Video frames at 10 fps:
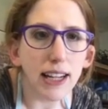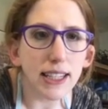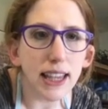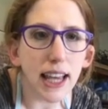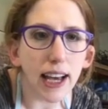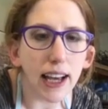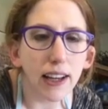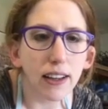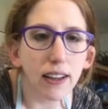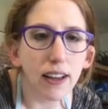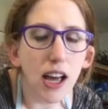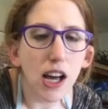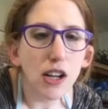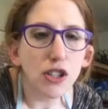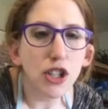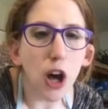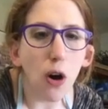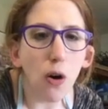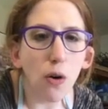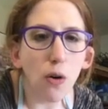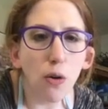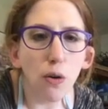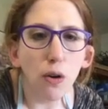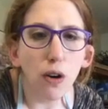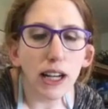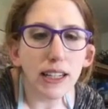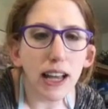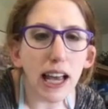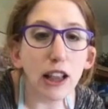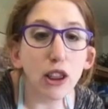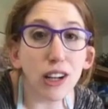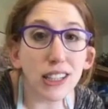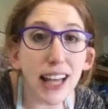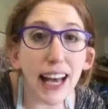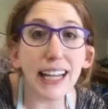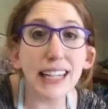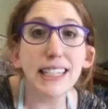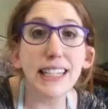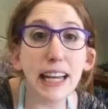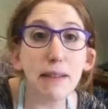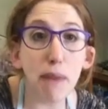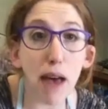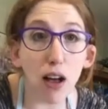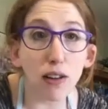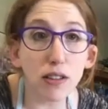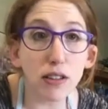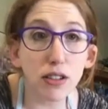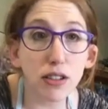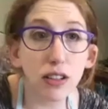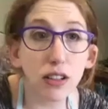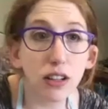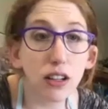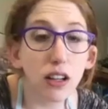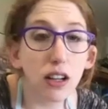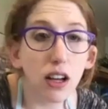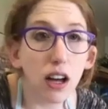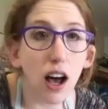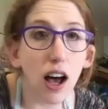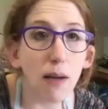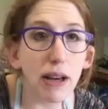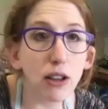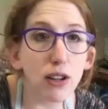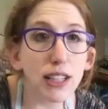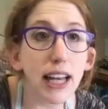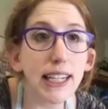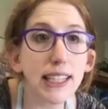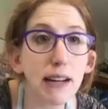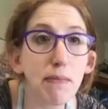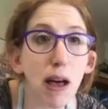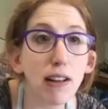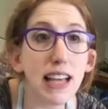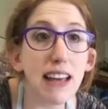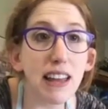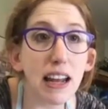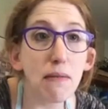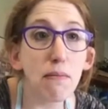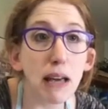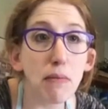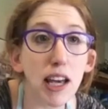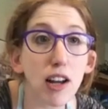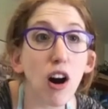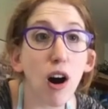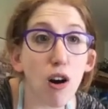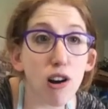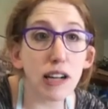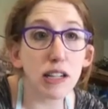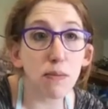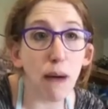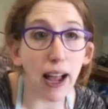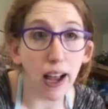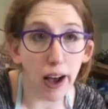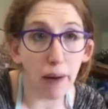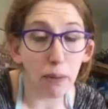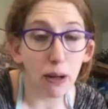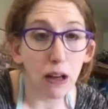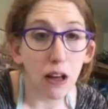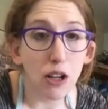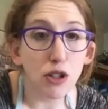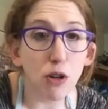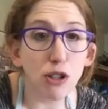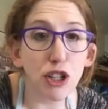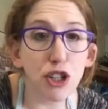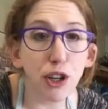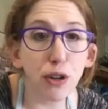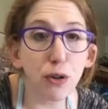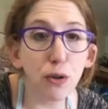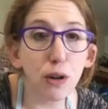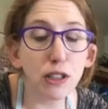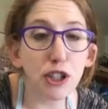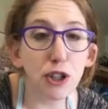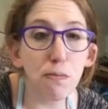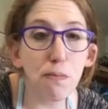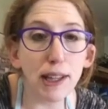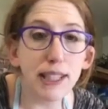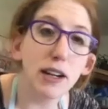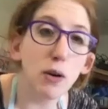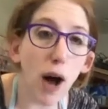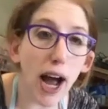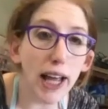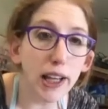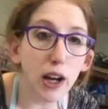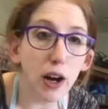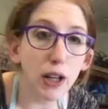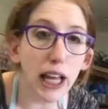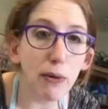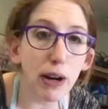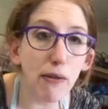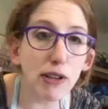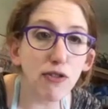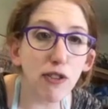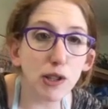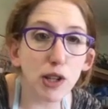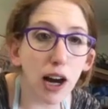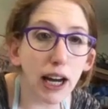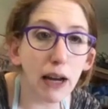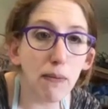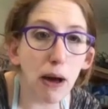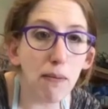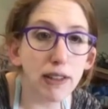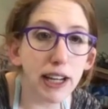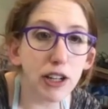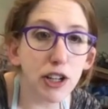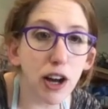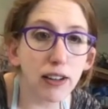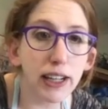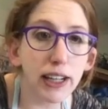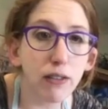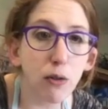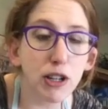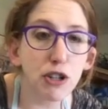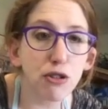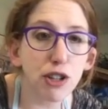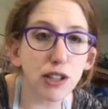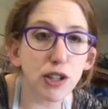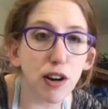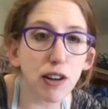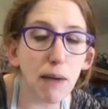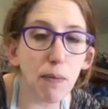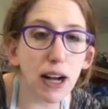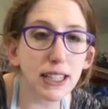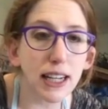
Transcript: That is so it looks like it did melt. It looks like it did melt, and then it hardened back up. So did you melt it a while ago, like when I was first talking about melting chocolate, or did you just start that process?